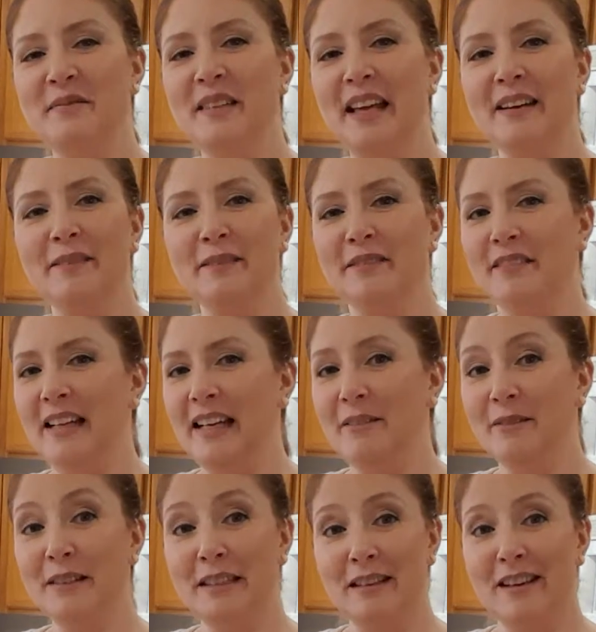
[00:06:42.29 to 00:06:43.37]
They
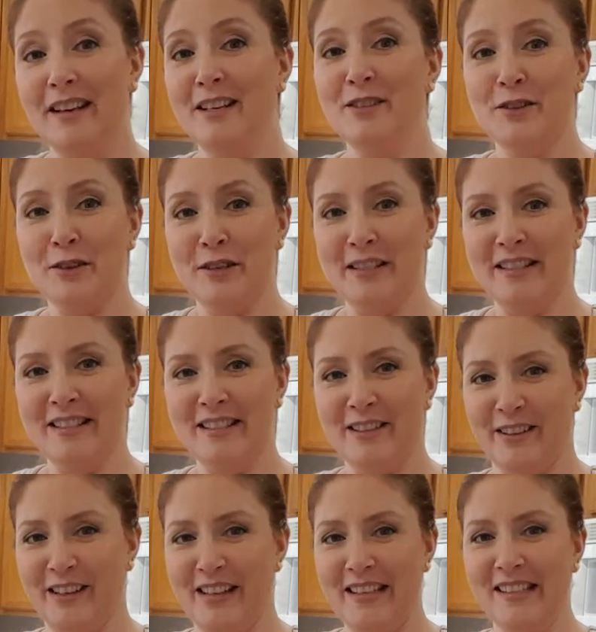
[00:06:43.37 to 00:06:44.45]
really enjoy these
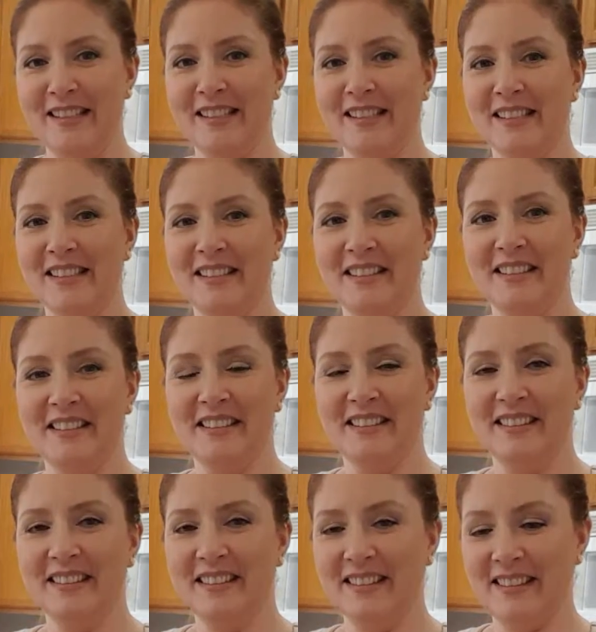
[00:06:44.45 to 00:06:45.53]
cookies.
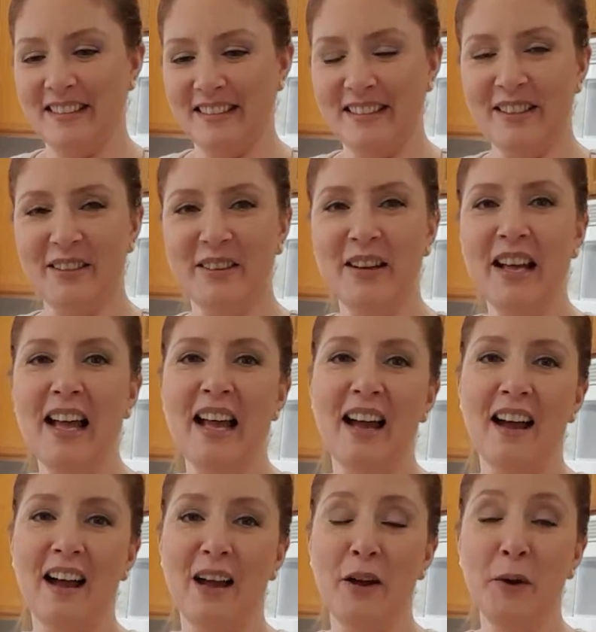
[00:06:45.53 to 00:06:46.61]
So
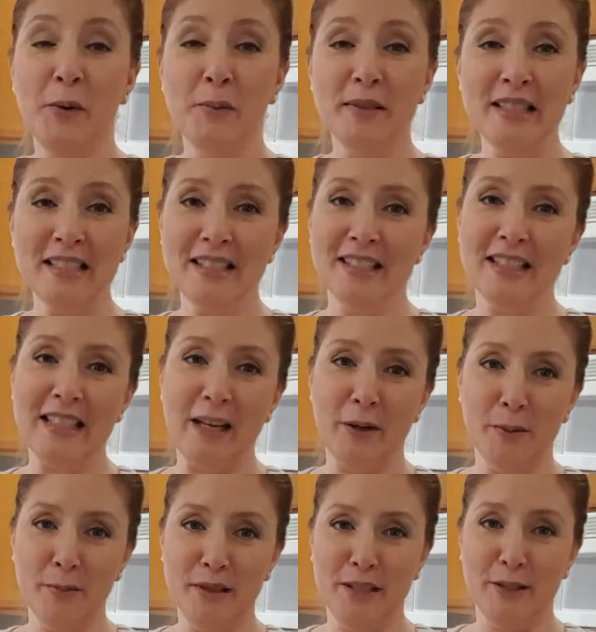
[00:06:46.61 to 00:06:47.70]
I hope this has
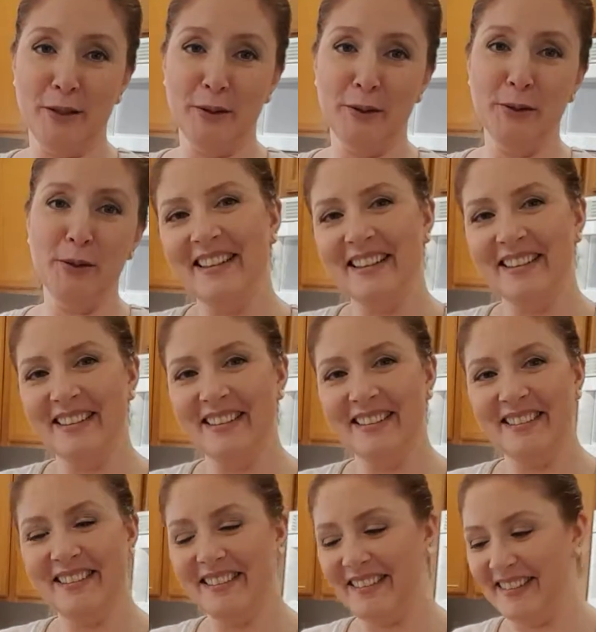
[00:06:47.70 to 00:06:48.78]
helped you.
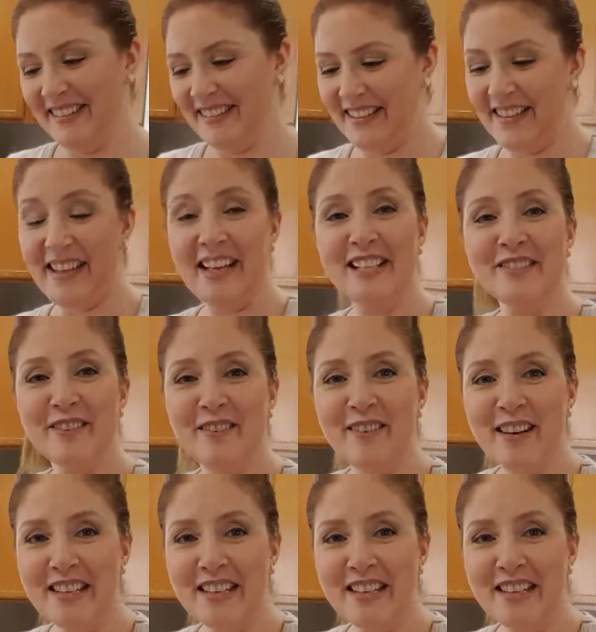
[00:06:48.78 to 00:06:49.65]
Thanks for